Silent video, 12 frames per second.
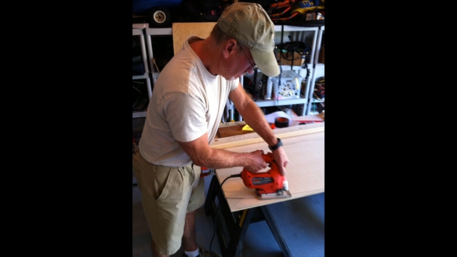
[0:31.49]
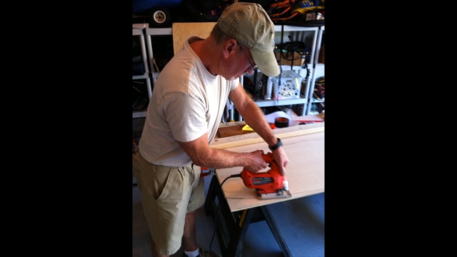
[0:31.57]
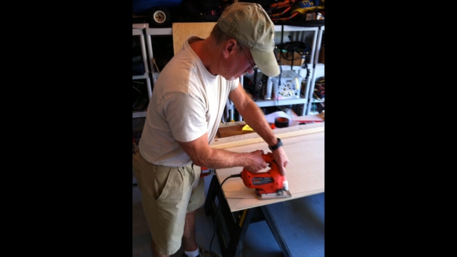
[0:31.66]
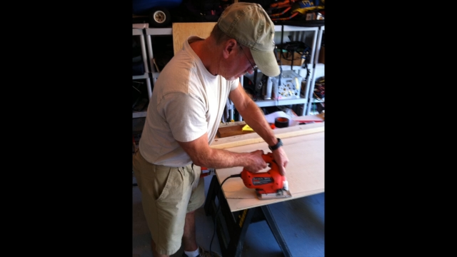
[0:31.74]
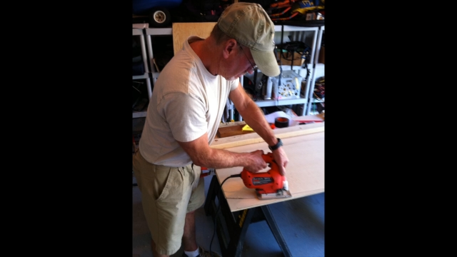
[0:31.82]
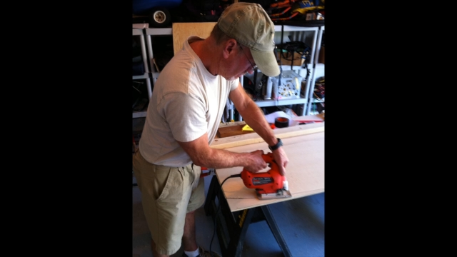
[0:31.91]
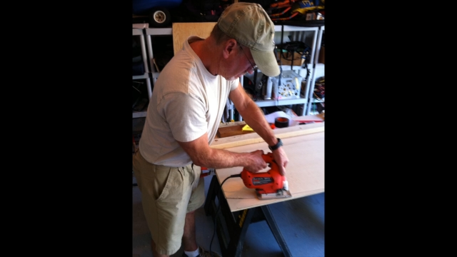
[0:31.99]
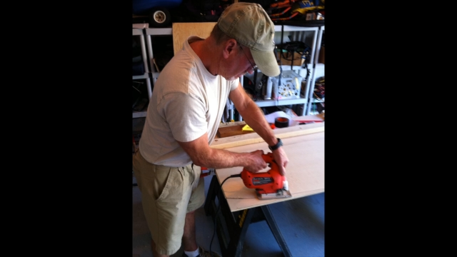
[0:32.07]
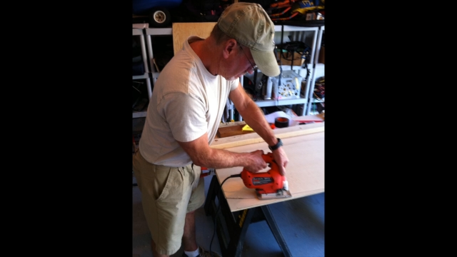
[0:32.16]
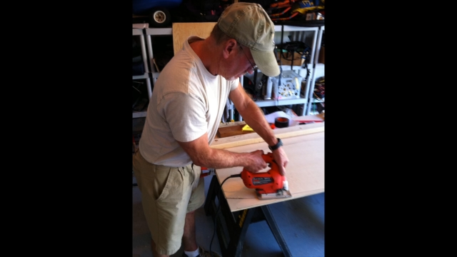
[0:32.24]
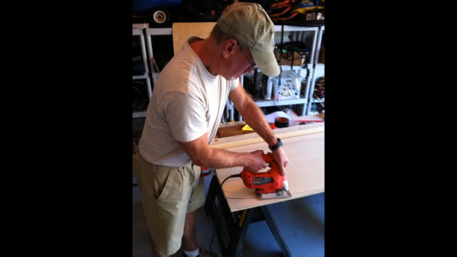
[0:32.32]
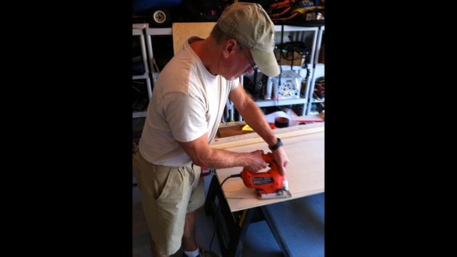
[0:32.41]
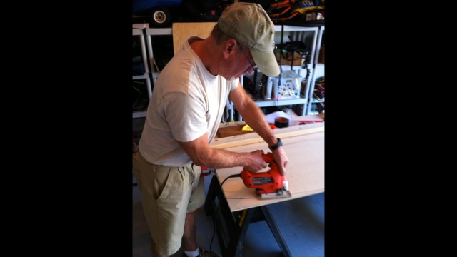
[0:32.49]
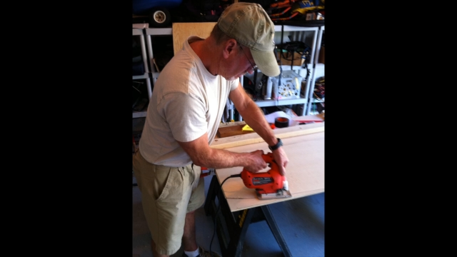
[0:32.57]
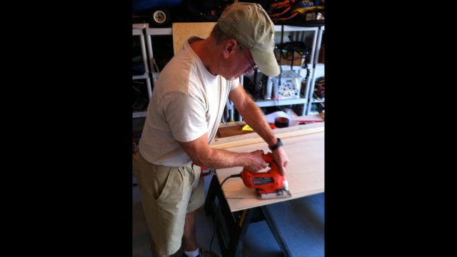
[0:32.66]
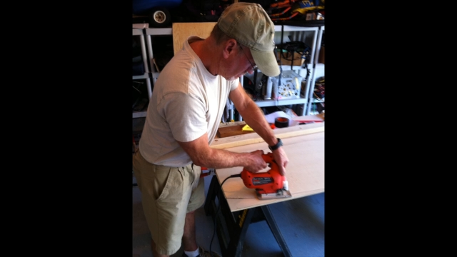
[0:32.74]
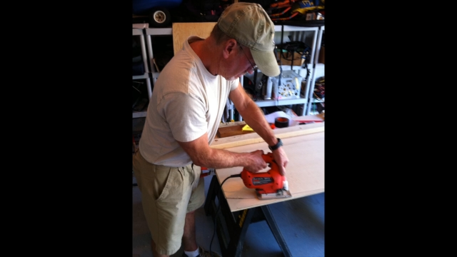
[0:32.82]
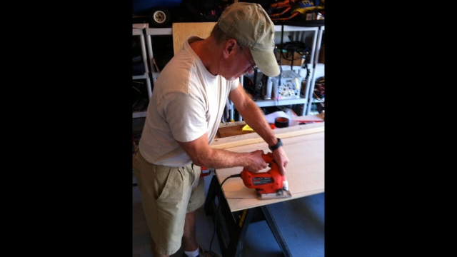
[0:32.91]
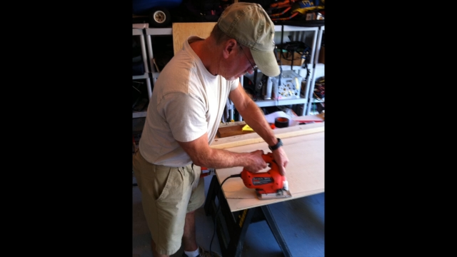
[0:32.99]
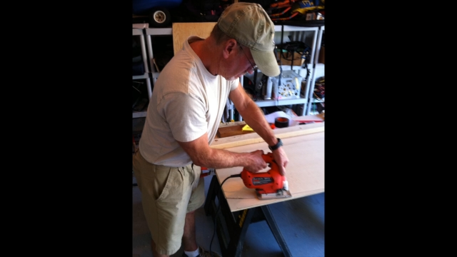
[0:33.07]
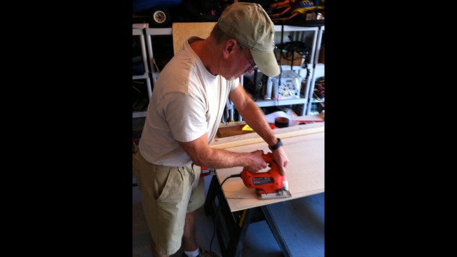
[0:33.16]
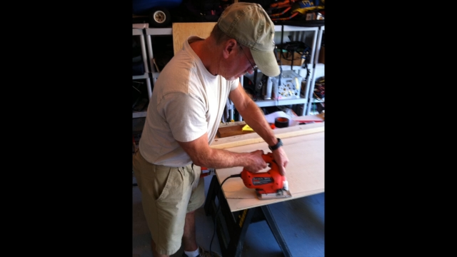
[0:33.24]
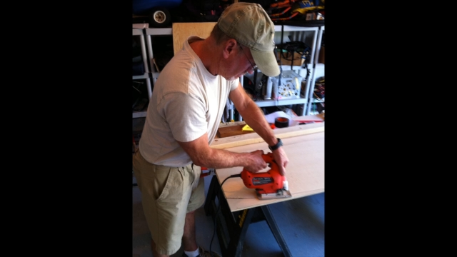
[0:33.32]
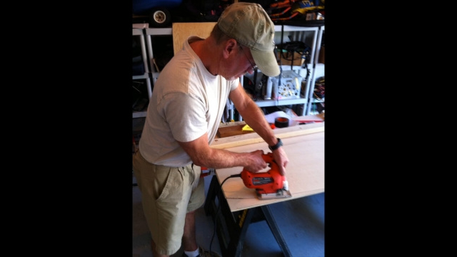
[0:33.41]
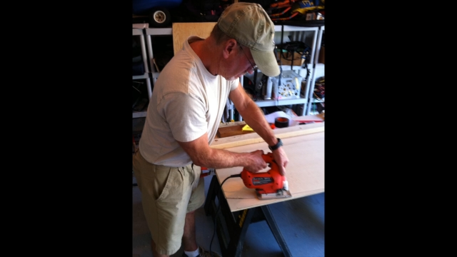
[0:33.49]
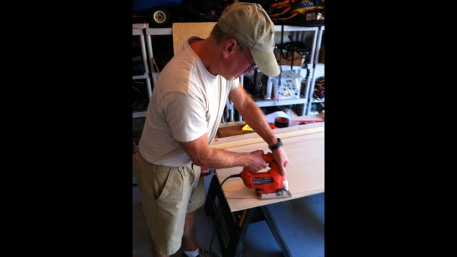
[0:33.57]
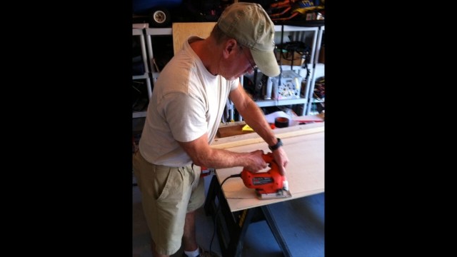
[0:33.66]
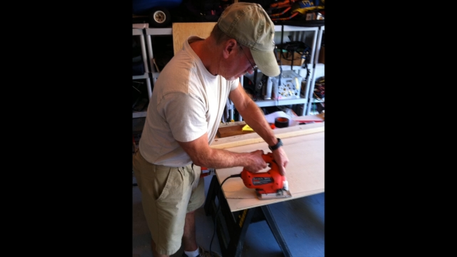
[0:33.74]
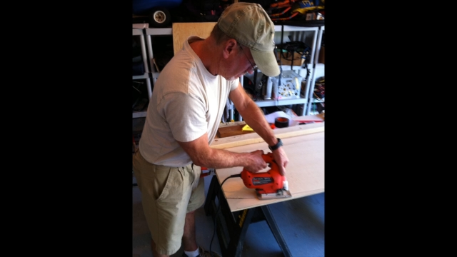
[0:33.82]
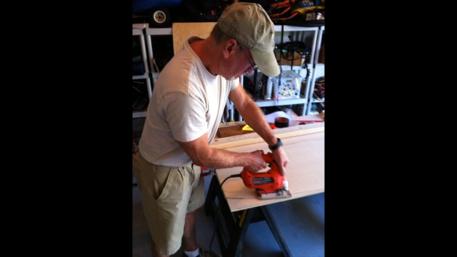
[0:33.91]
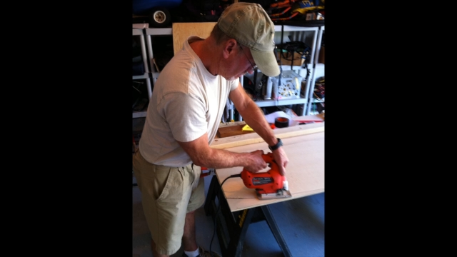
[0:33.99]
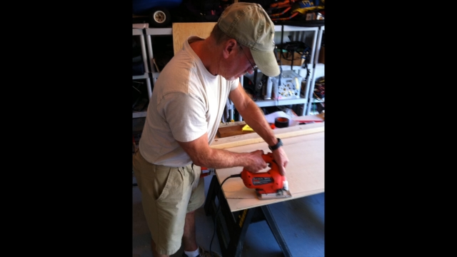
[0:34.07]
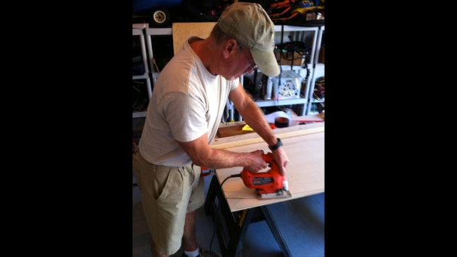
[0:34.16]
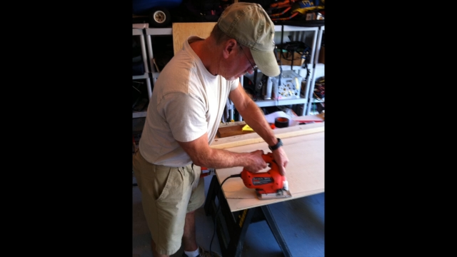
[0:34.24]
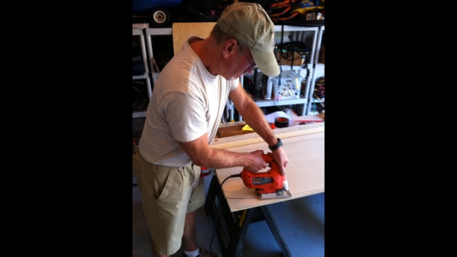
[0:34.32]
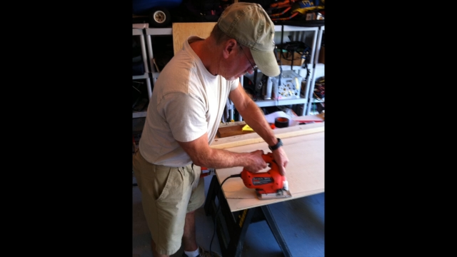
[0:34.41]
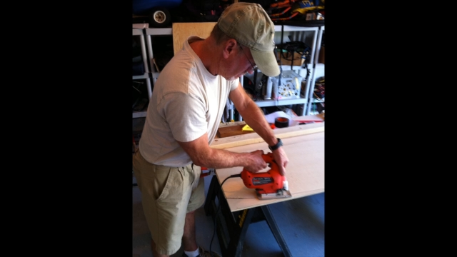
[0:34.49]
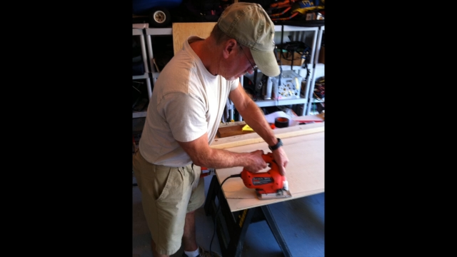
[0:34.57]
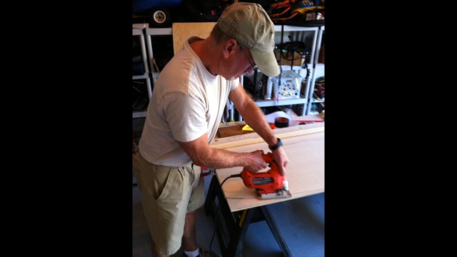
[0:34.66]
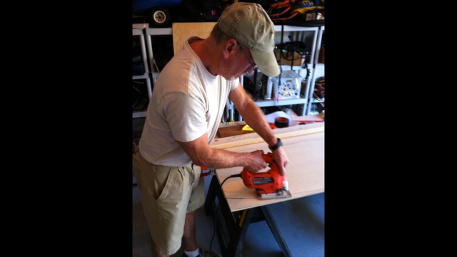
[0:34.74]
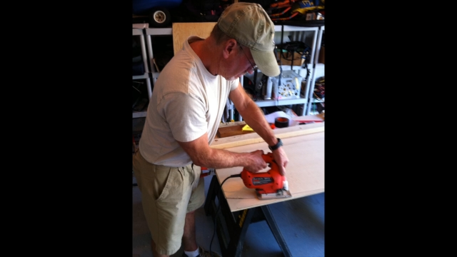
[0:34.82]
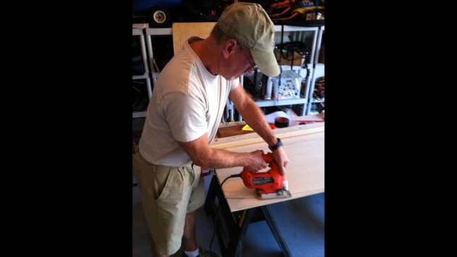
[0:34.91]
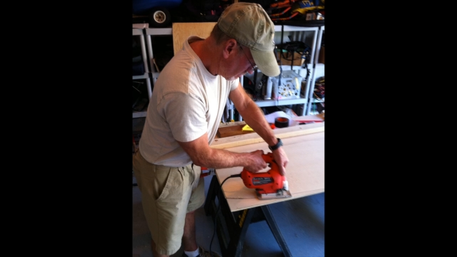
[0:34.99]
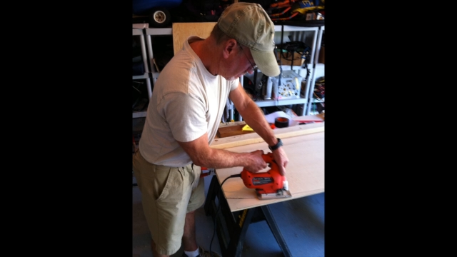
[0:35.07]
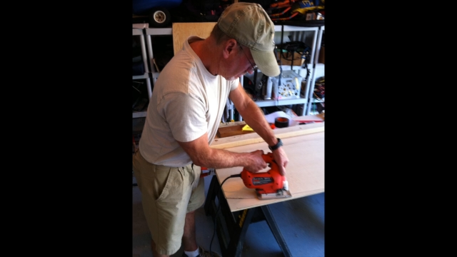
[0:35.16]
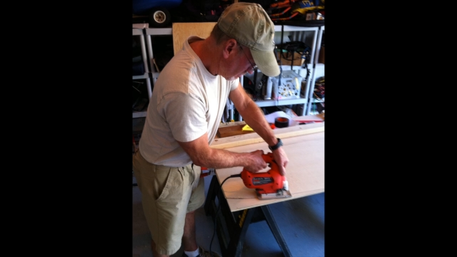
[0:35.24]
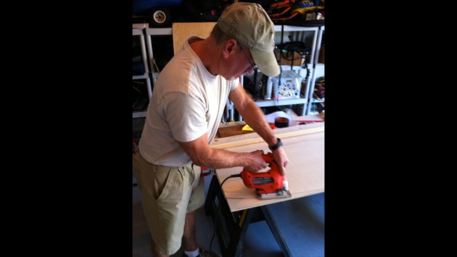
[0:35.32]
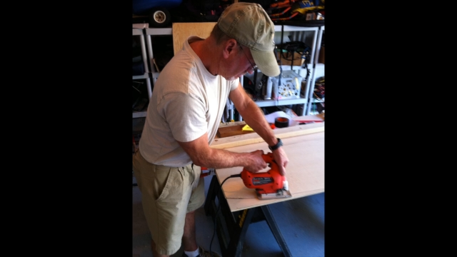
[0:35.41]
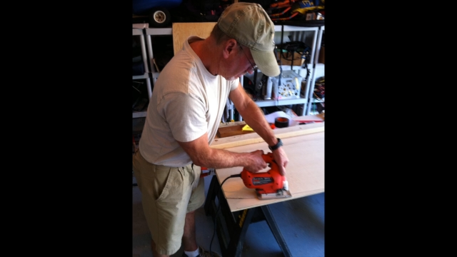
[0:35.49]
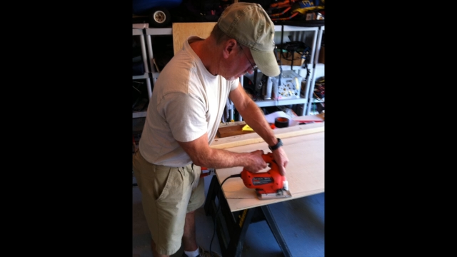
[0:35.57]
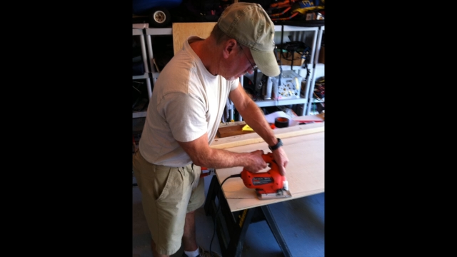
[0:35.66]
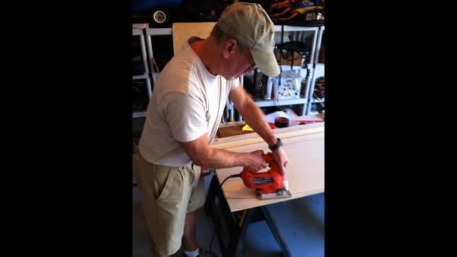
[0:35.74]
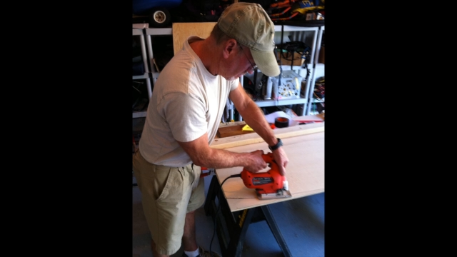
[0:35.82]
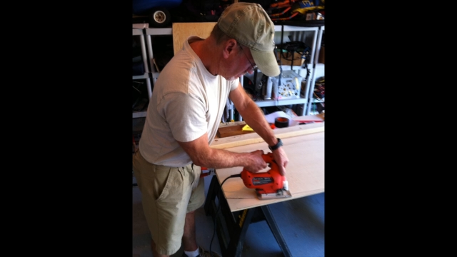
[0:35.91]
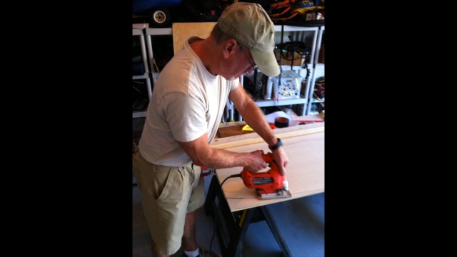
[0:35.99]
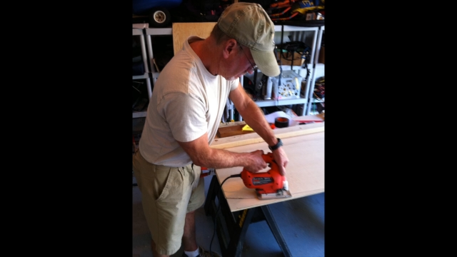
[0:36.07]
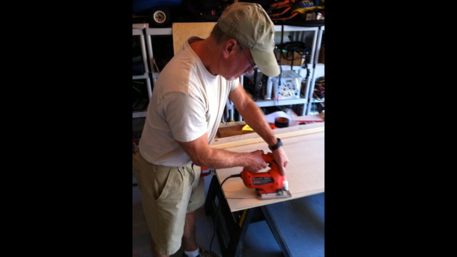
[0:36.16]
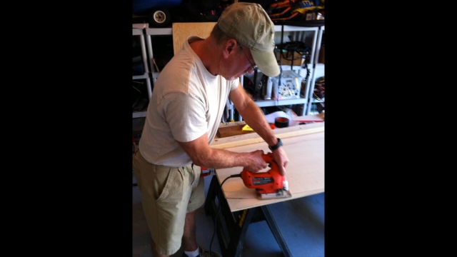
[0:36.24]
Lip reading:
Nobody's mouth can be seen.